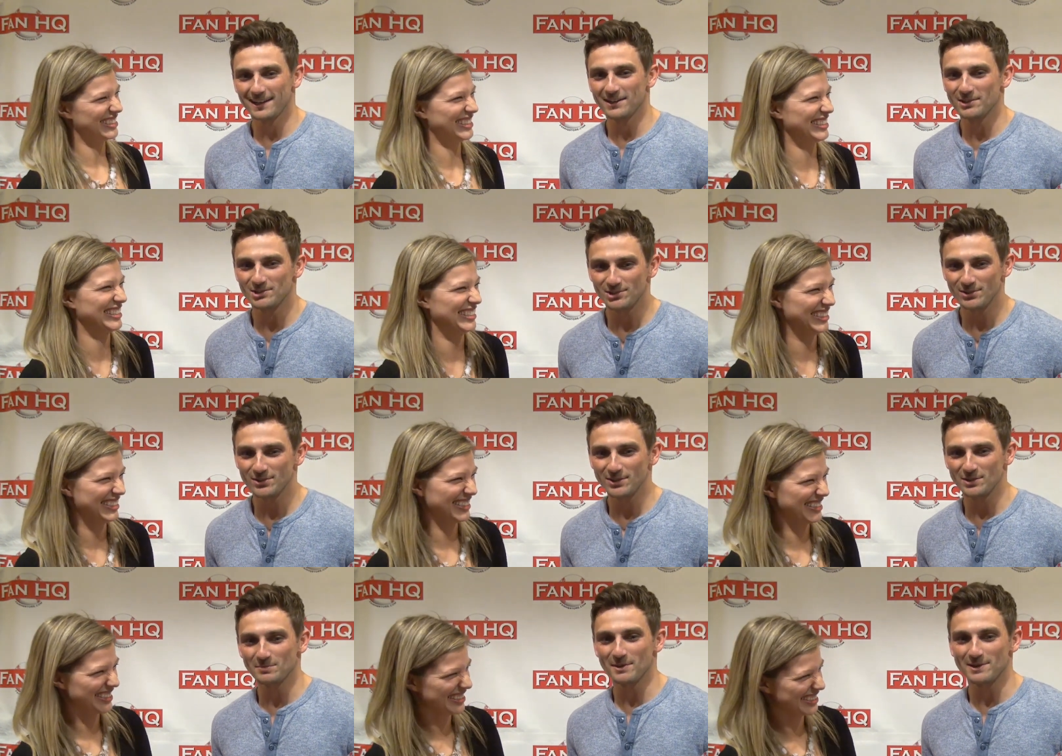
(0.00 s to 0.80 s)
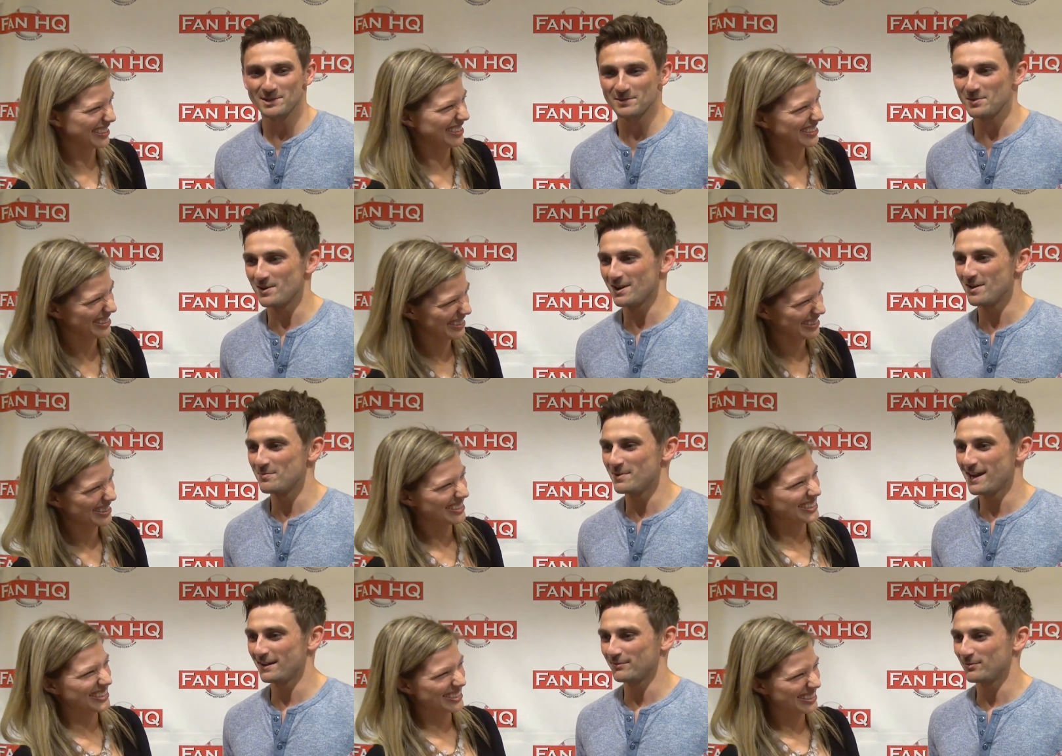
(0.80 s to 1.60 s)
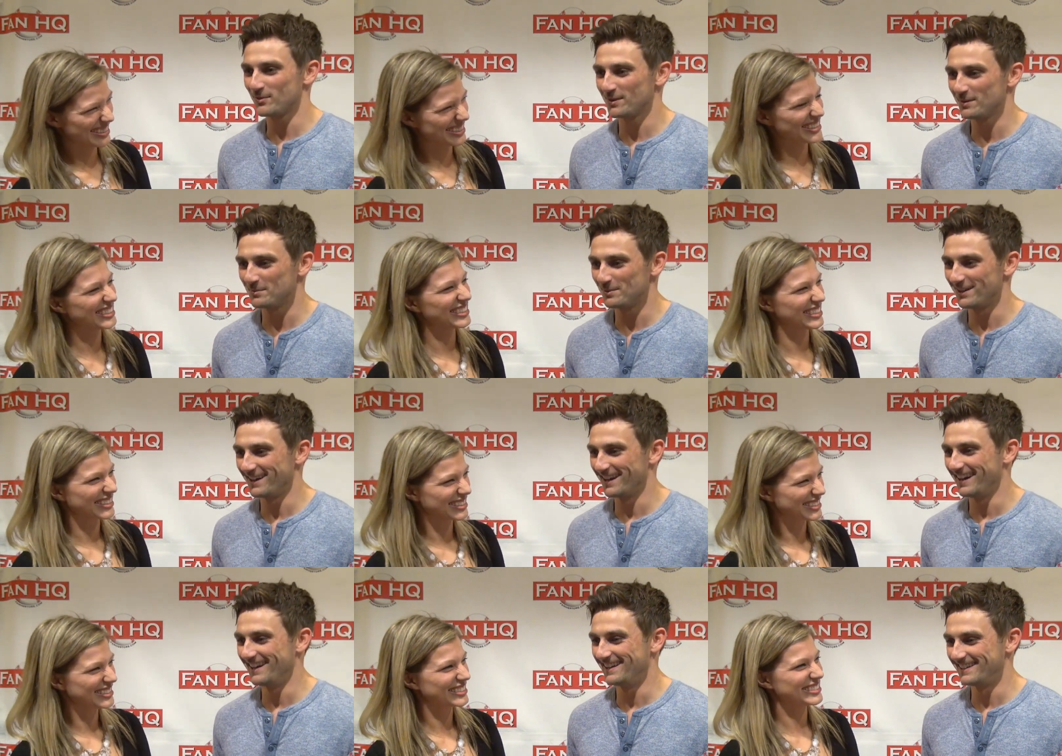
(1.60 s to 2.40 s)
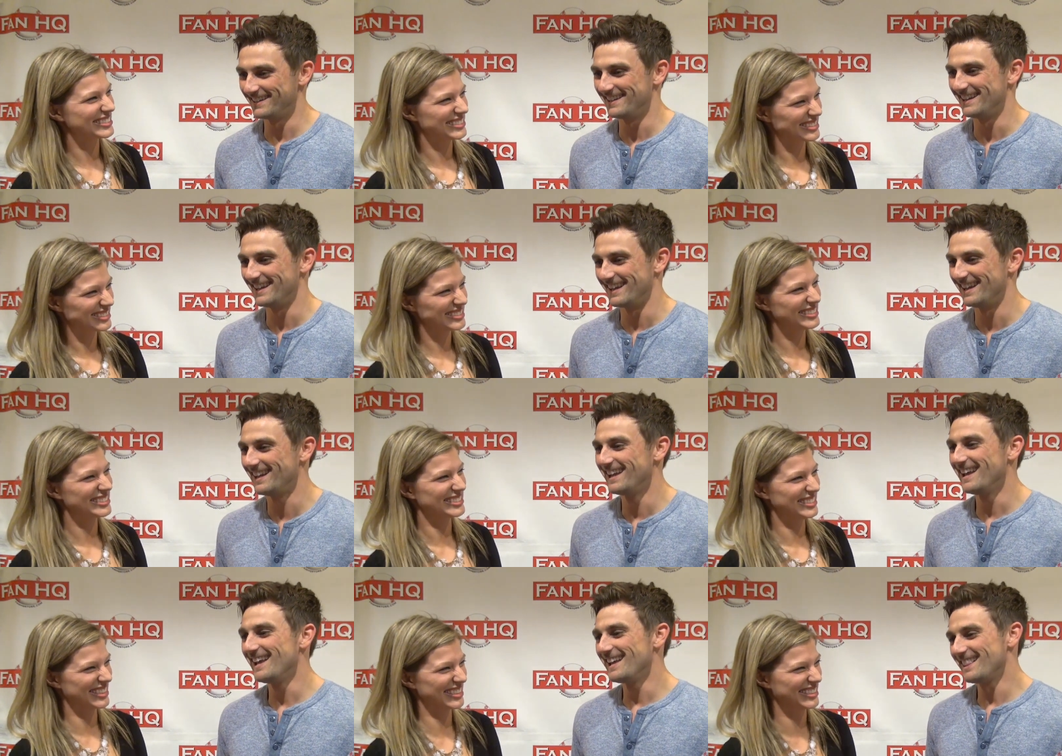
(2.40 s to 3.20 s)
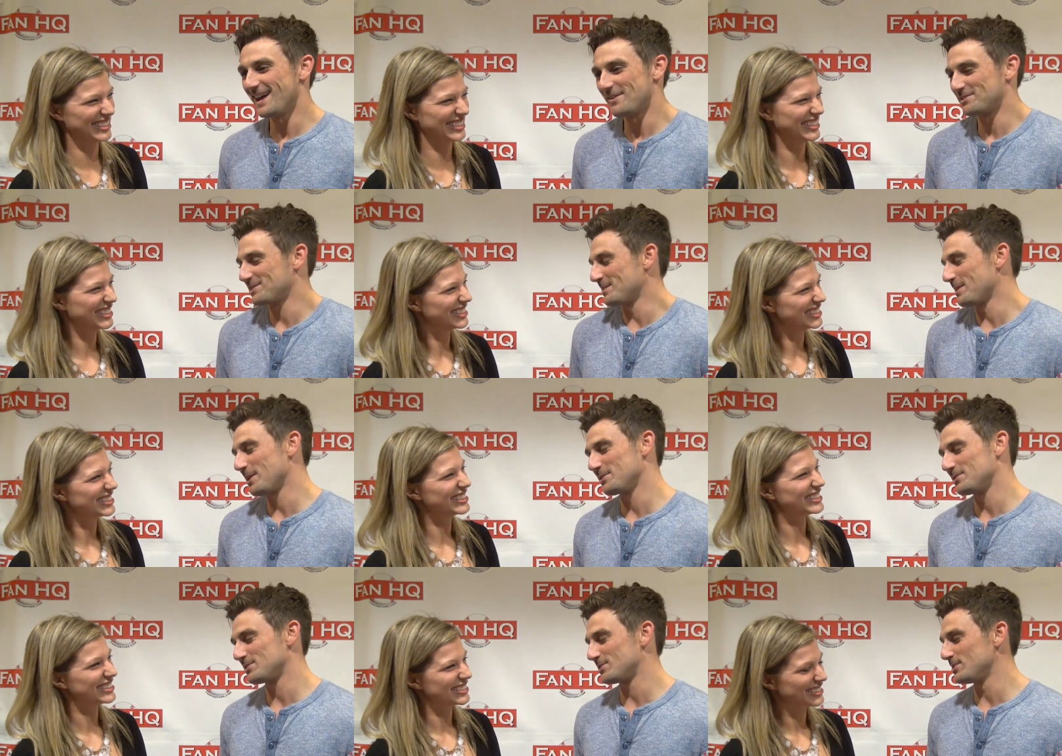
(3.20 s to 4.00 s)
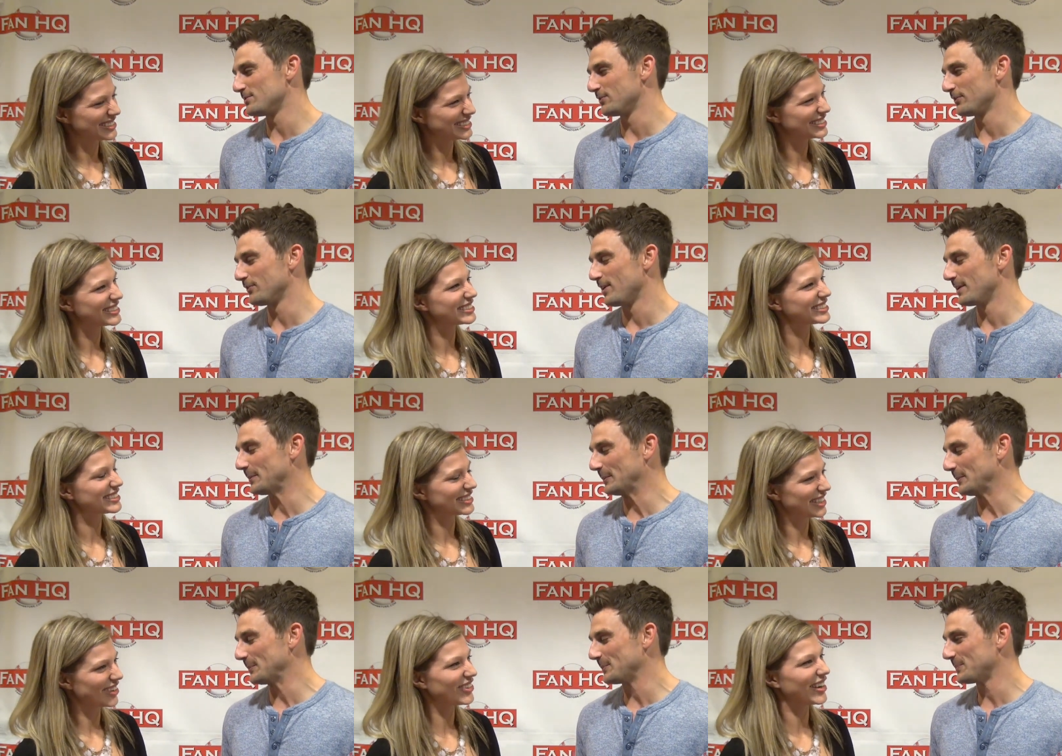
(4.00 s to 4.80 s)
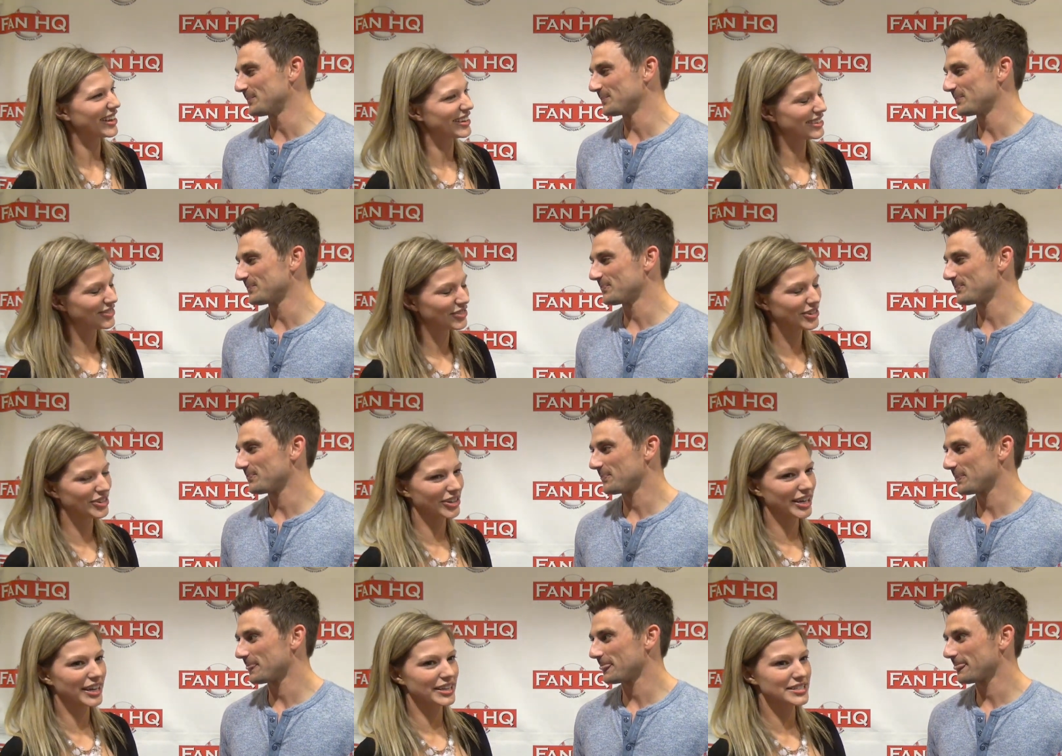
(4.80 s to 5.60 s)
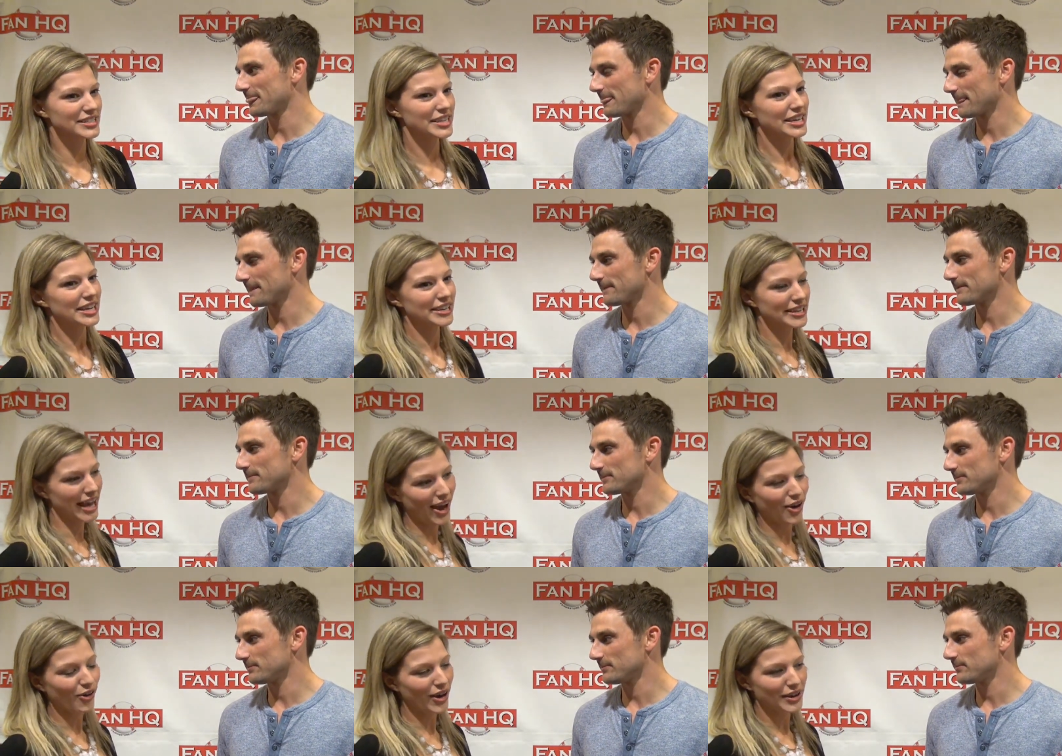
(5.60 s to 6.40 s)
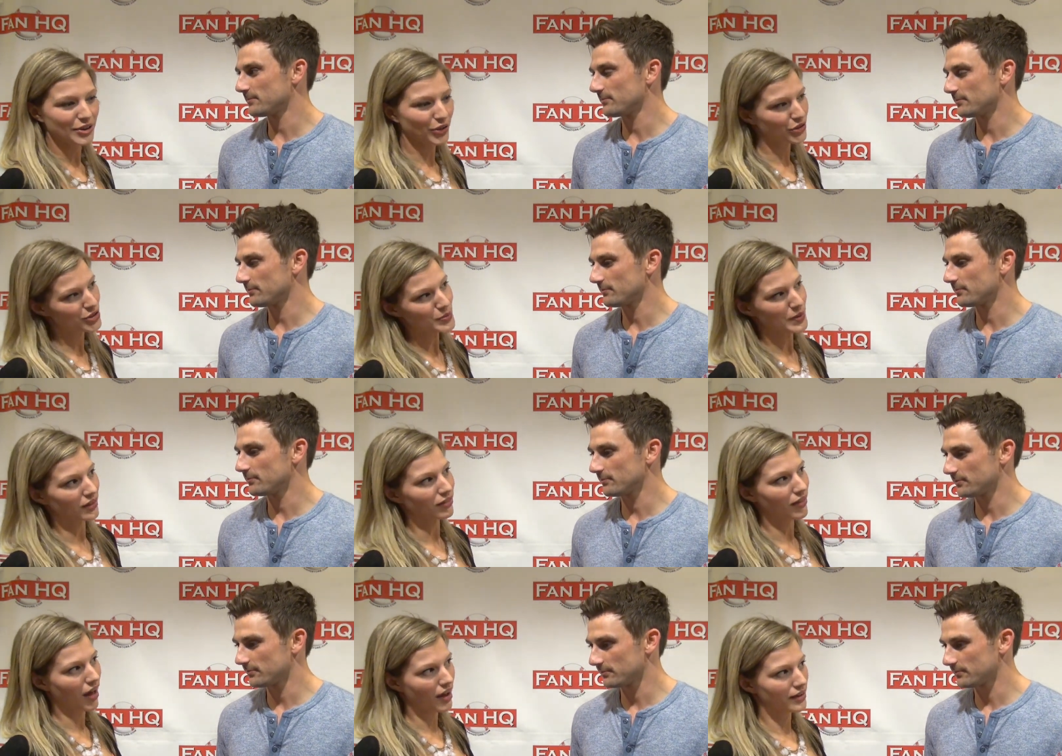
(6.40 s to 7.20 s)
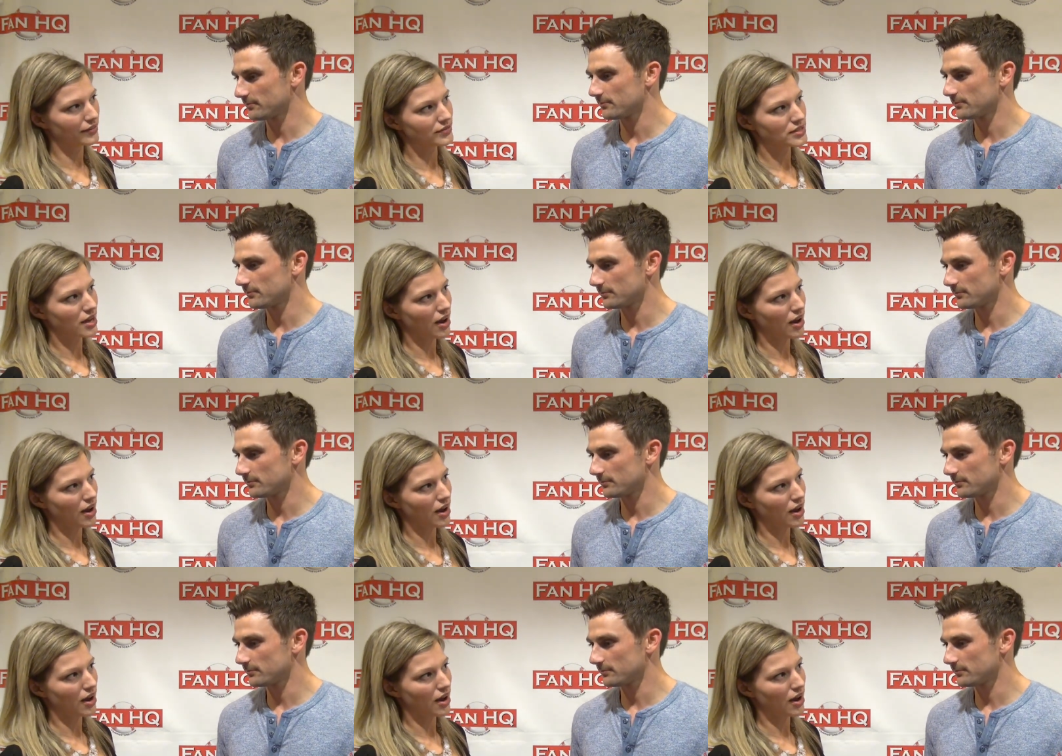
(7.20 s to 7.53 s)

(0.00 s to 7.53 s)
Speaker 1: and LSU and those places won't come back for it, but that was something I used to do for fun.
Speaker 2: Okay, well, great. Now, I know there's been a lot of